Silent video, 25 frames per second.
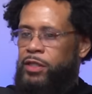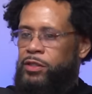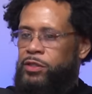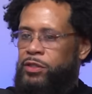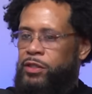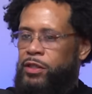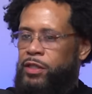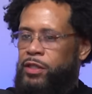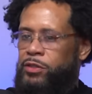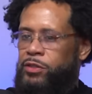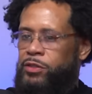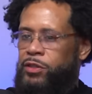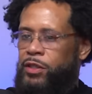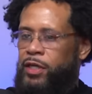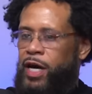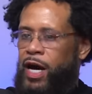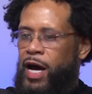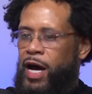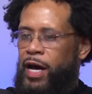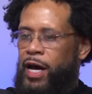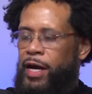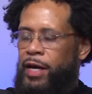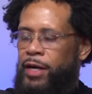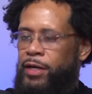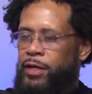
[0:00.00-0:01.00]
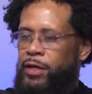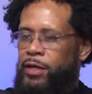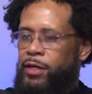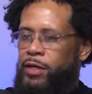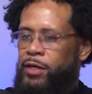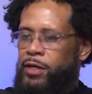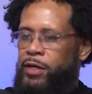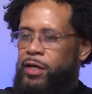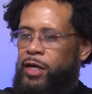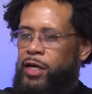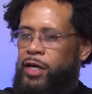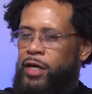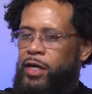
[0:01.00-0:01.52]
it's a guy
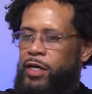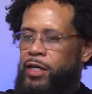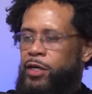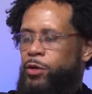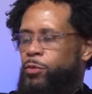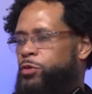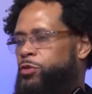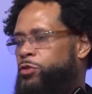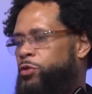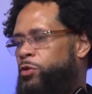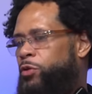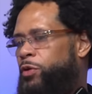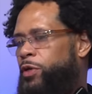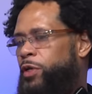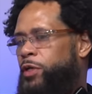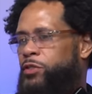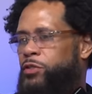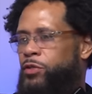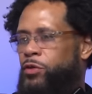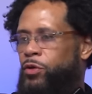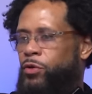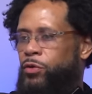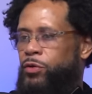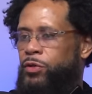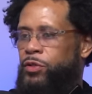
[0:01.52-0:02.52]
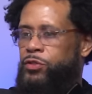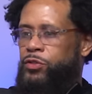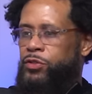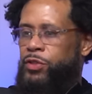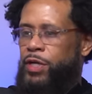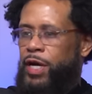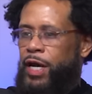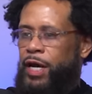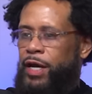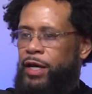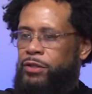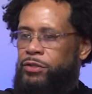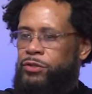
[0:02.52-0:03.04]
uh, that was on this on the
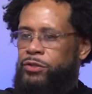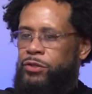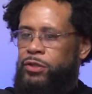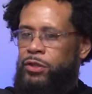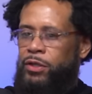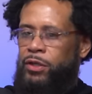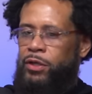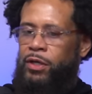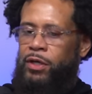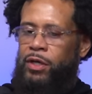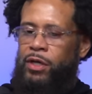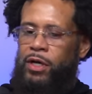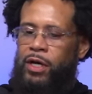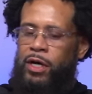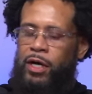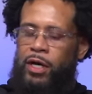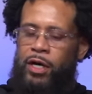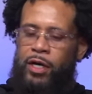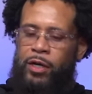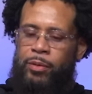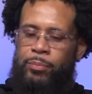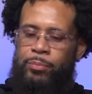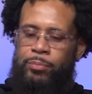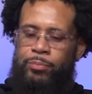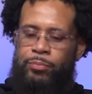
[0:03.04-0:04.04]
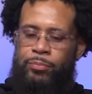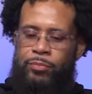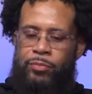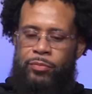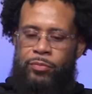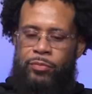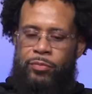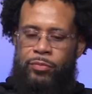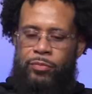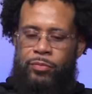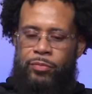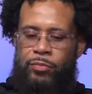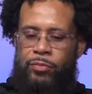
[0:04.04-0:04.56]
stage. Um,
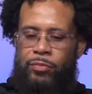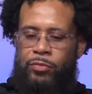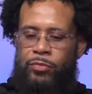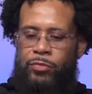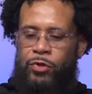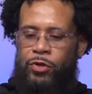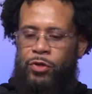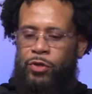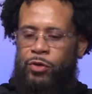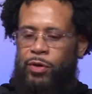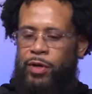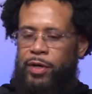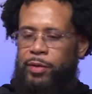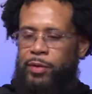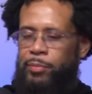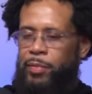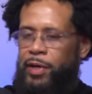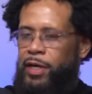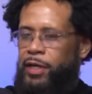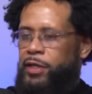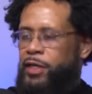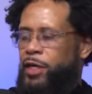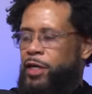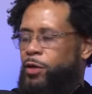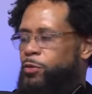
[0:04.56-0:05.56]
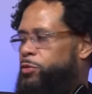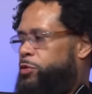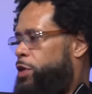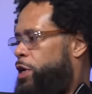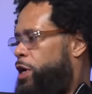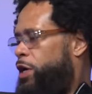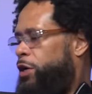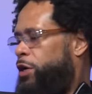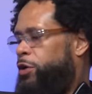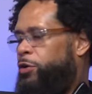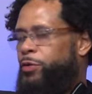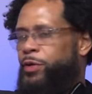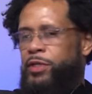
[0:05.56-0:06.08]
you know what I mean? That was
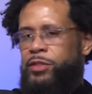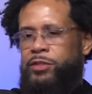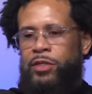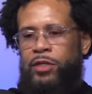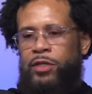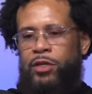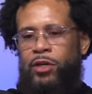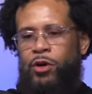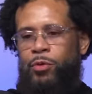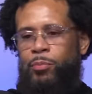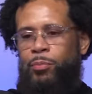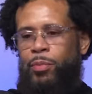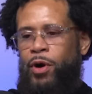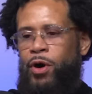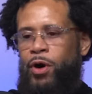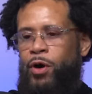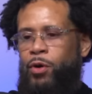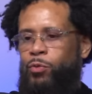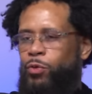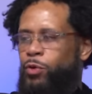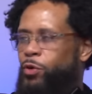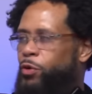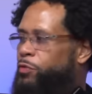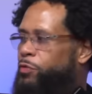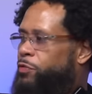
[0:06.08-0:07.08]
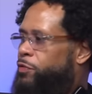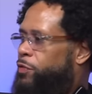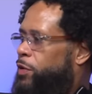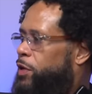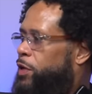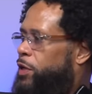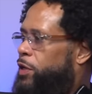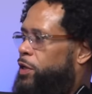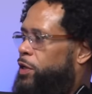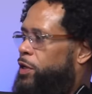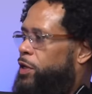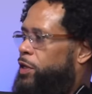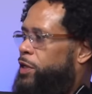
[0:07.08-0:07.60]
hungry as a low ball wolf,
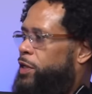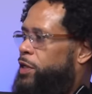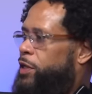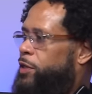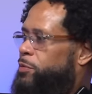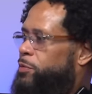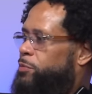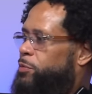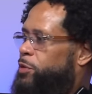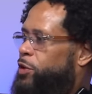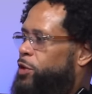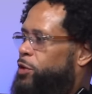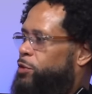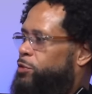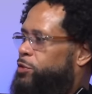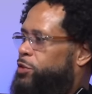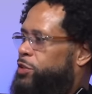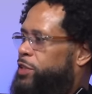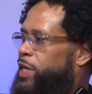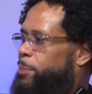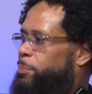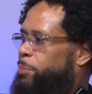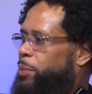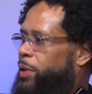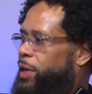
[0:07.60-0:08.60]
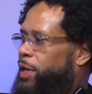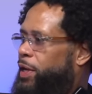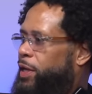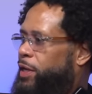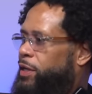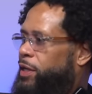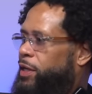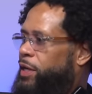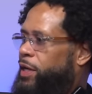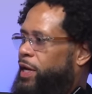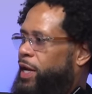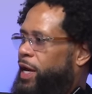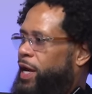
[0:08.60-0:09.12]
looking mm-hmm. to you know step in
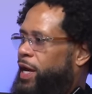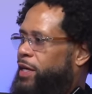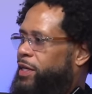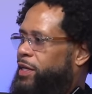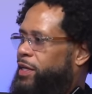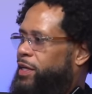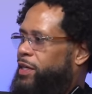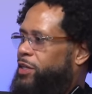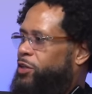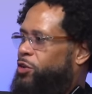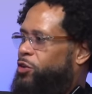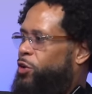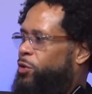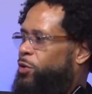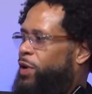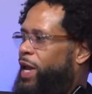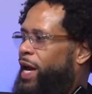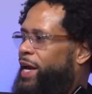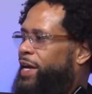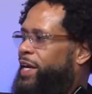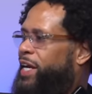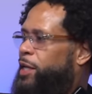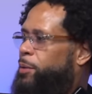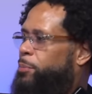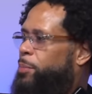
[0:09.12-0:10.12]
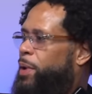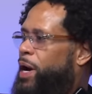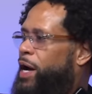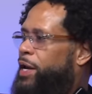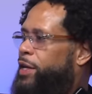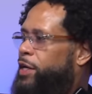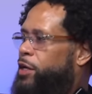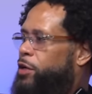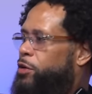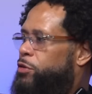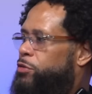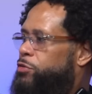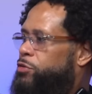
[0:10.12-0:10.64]
and you know like
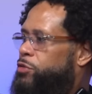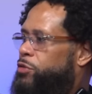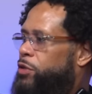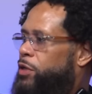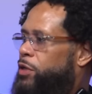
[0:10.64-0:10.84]
anybody else